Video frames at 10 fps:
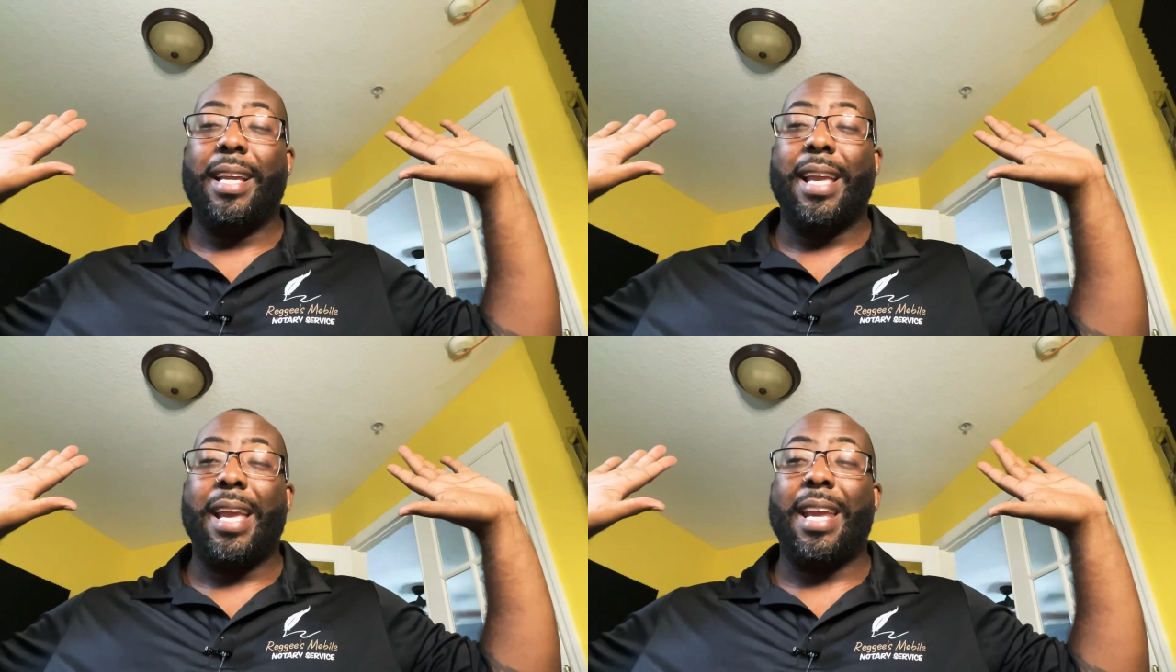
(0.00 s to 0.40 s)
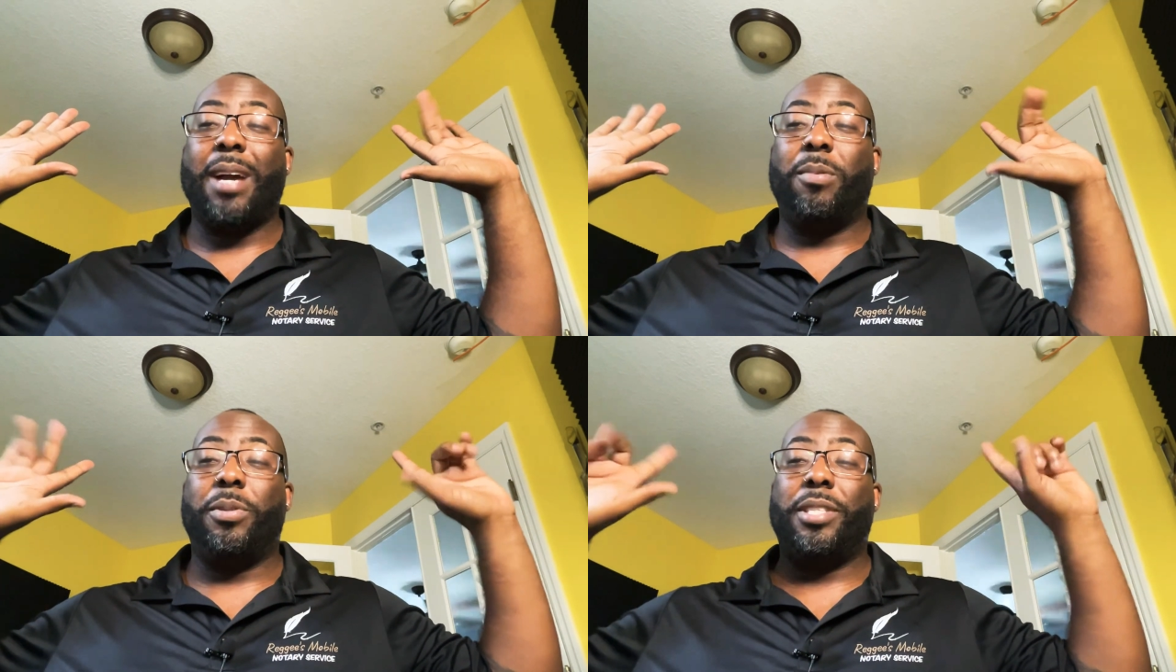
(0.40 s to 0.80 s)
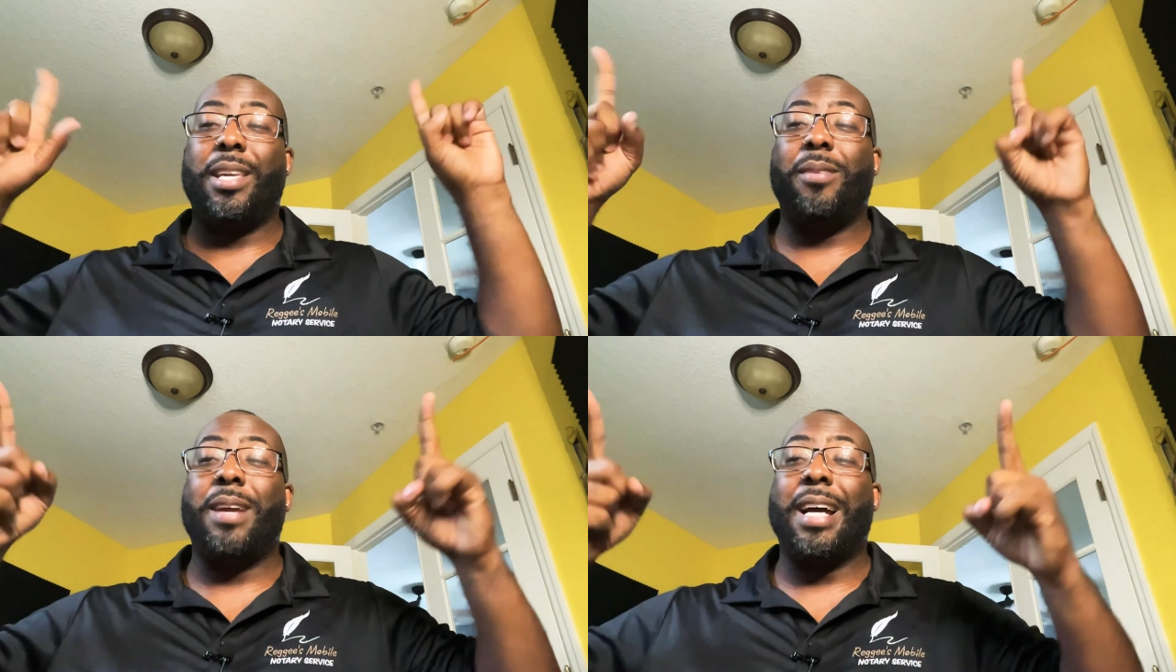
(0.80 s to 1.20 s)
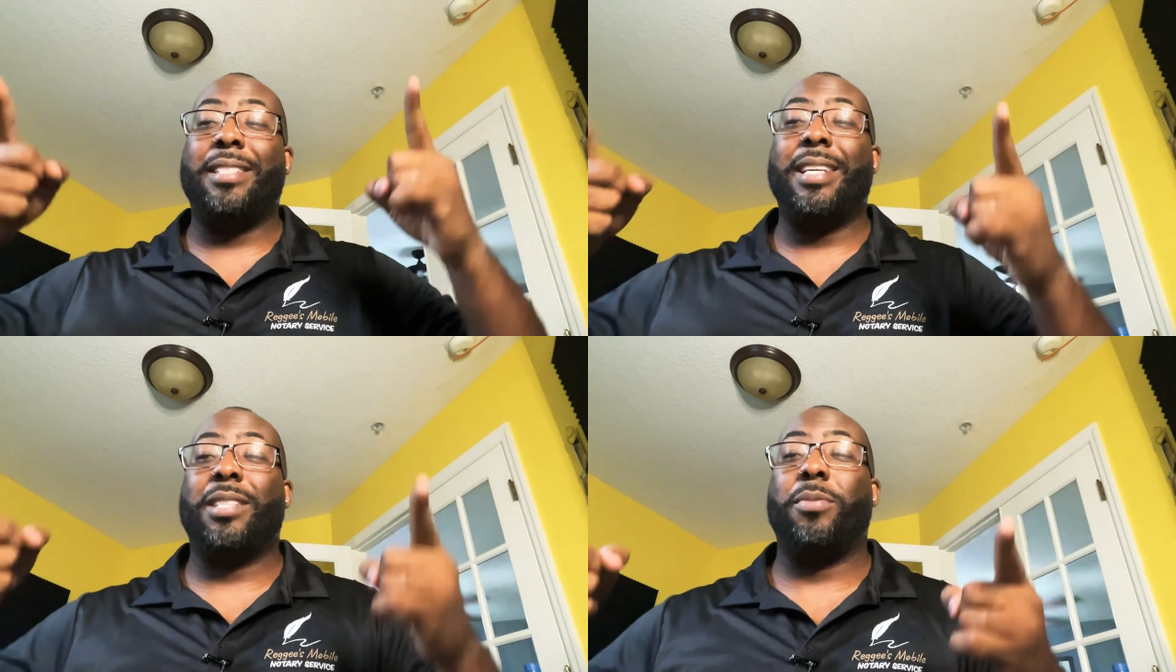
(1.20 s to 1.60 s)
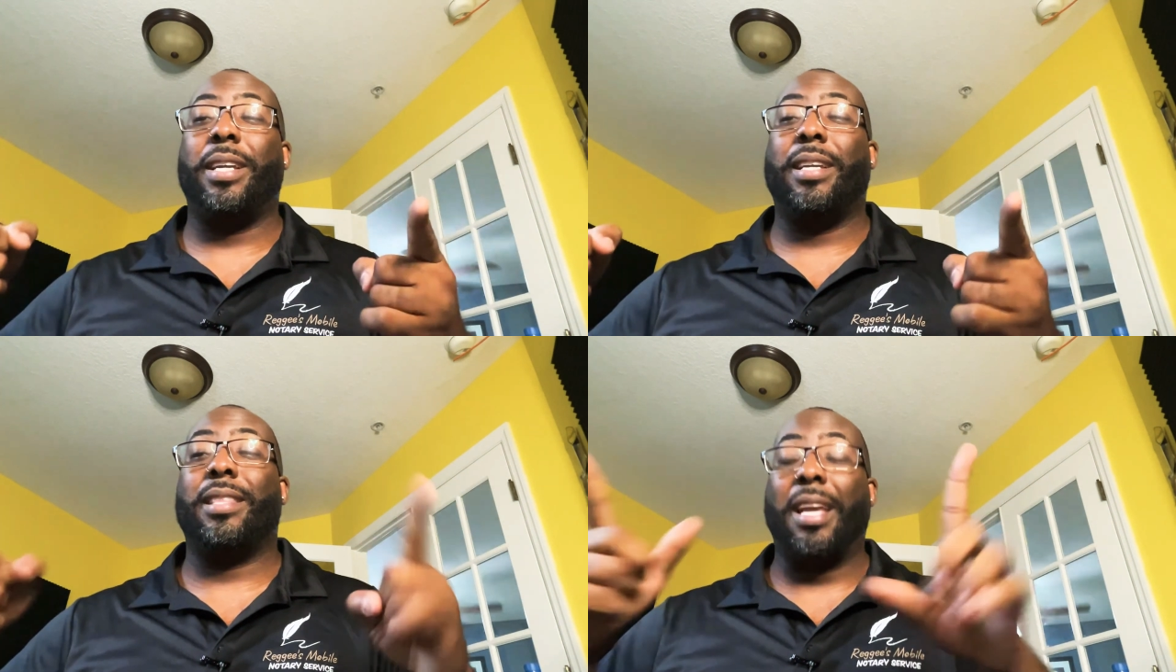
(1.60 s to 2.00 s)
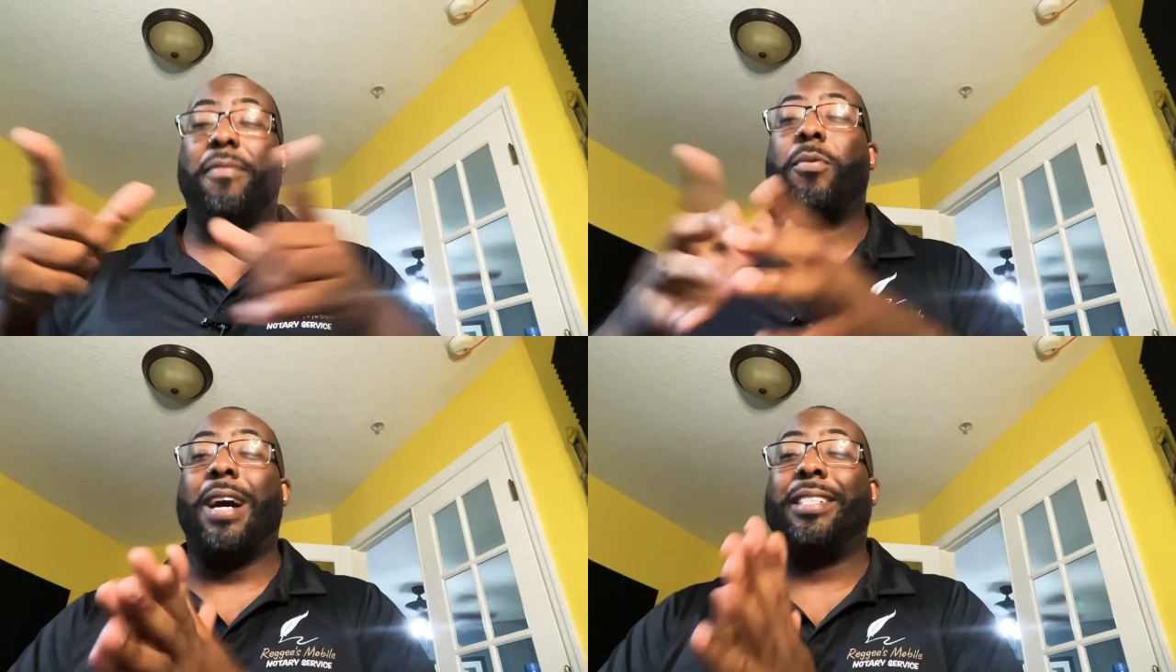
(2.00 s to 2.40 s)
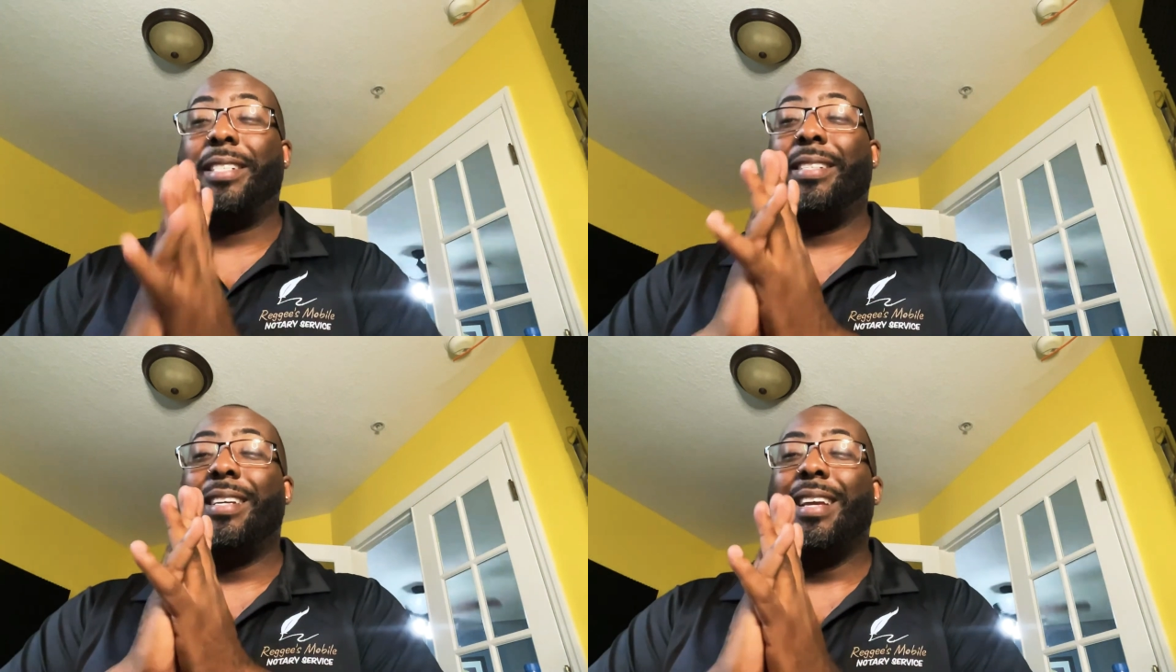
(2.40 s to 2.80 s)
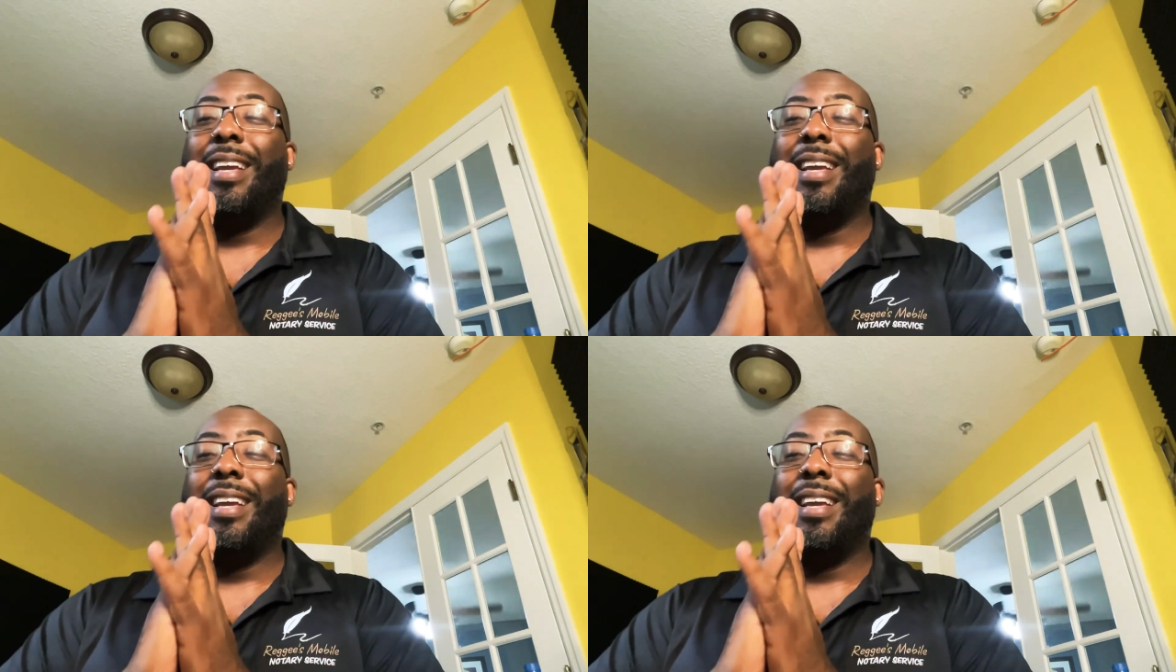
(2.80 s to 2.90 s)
and I will see you guys next week. Thanks for watching.